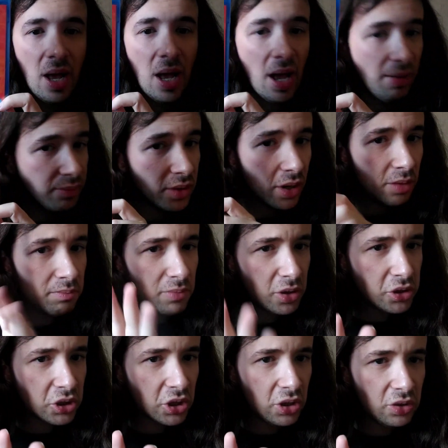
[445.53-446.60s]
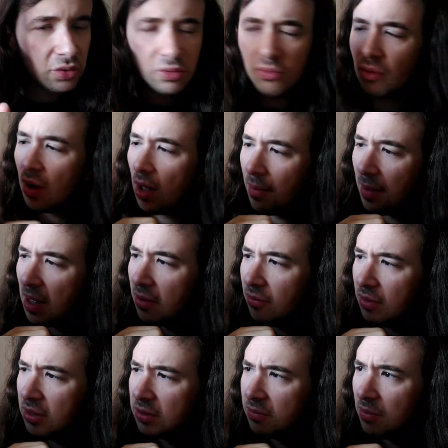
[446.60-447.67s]
Haven't got much clue about
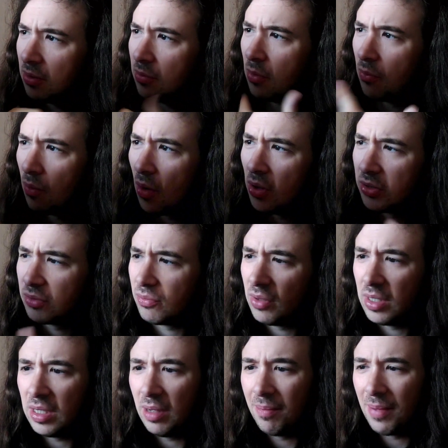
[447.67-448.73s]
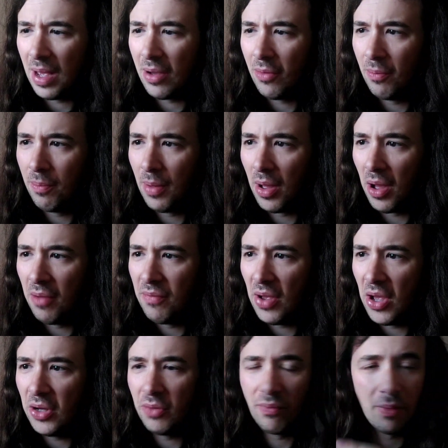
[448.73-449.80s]
this film or what it's really about, but I've
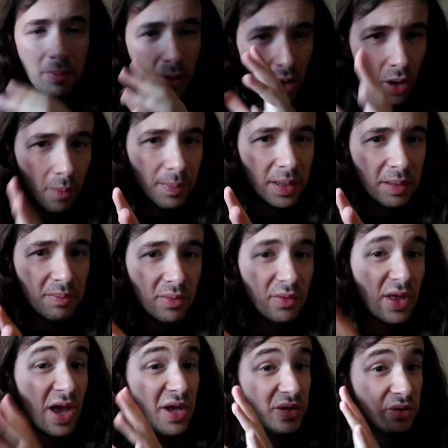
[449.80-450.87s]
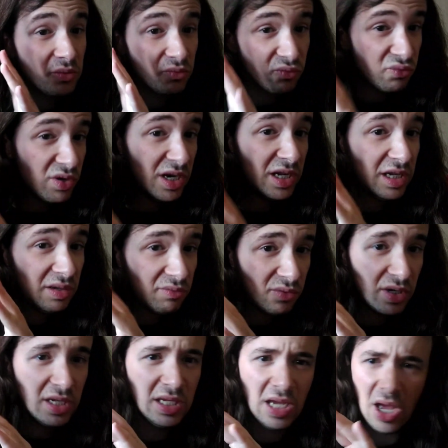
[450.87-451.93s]
heard from a lot of people that it's a really,
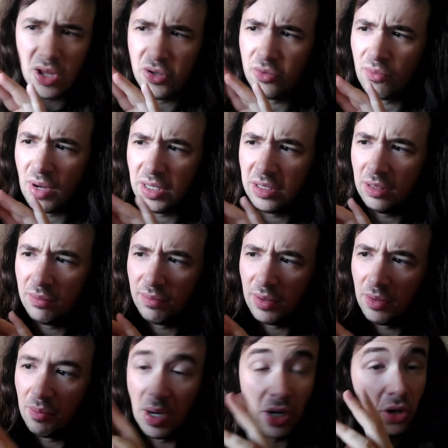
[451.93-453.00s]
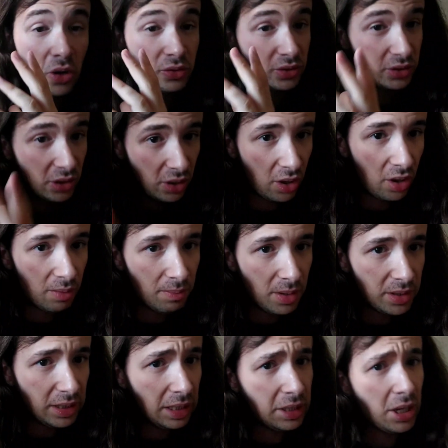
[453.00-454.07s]
really underrated film. It cost a lot of
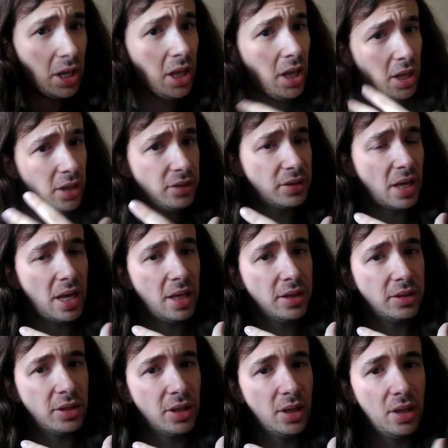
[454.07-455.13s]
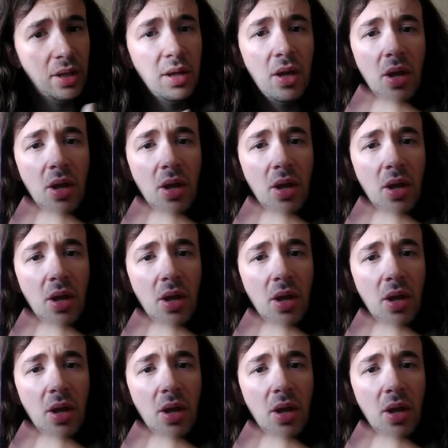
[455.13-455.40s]
money, and I heard that the